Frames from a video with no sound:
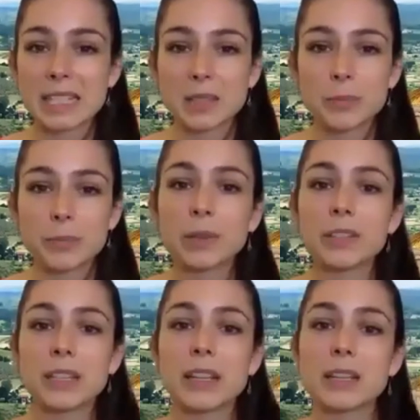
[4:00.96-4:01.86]

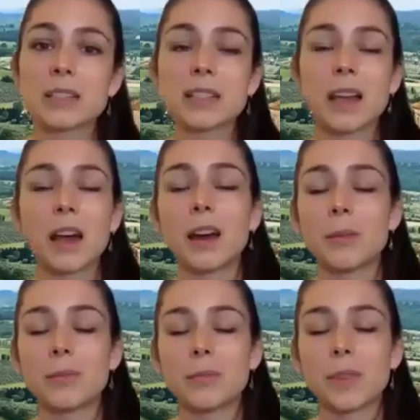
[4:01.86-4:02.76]
buildings.
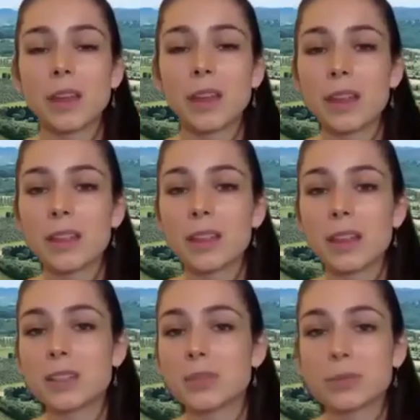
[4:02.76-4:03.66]

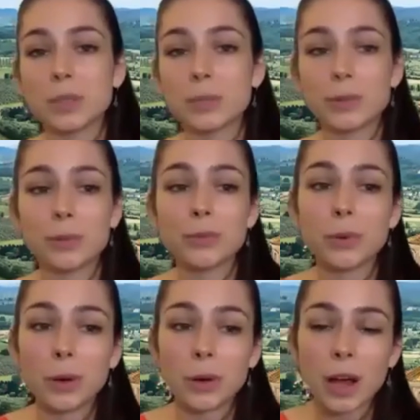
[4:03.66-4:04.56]
It's really
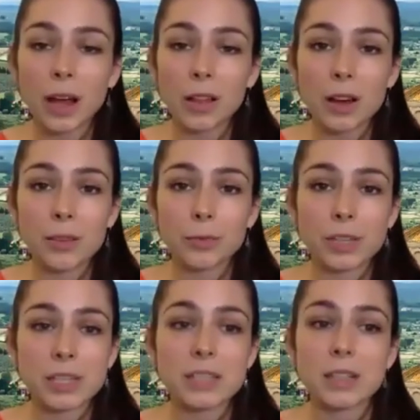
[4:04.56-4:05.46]
beautiful, a lot of
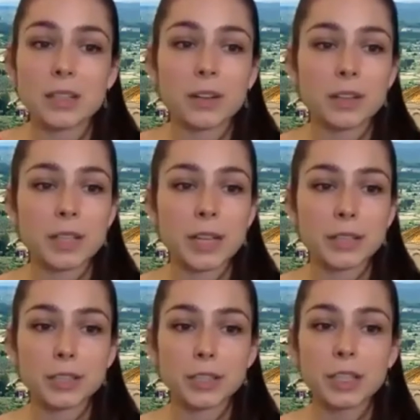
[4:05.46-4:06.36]
Renaissance
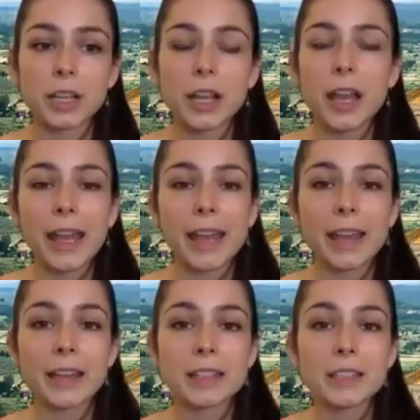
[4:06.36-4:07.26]
architecture.
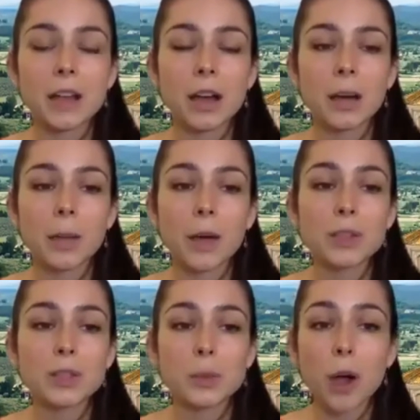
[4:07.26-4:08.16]
And
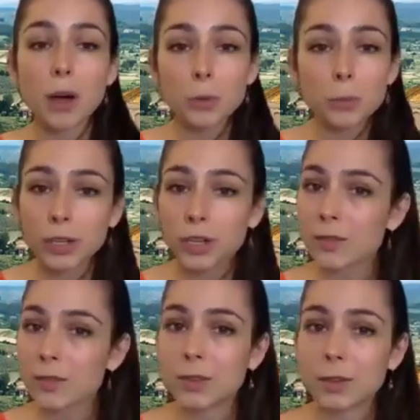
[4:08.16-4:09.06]
also artwork.
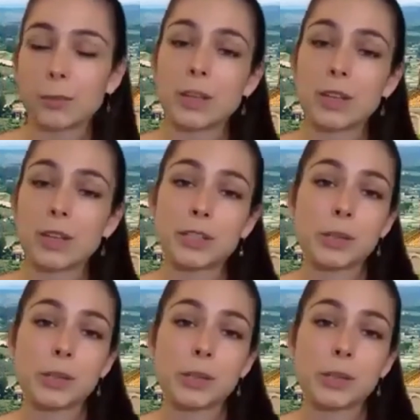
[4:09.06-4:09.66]
If you're into